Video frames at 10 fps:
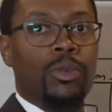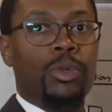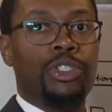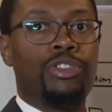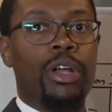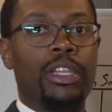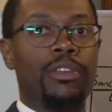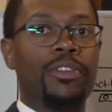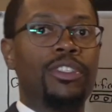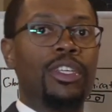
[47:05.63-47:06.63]
will strike
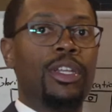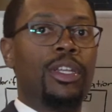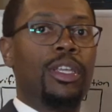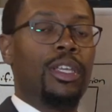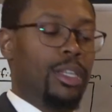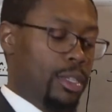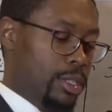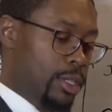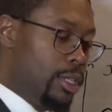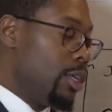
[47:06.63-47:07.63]
the vicinity
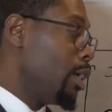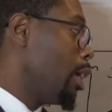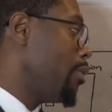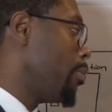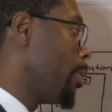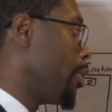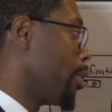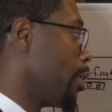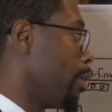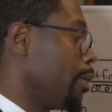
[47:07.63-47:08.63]
of
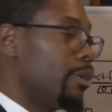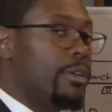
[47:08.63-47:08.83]
America.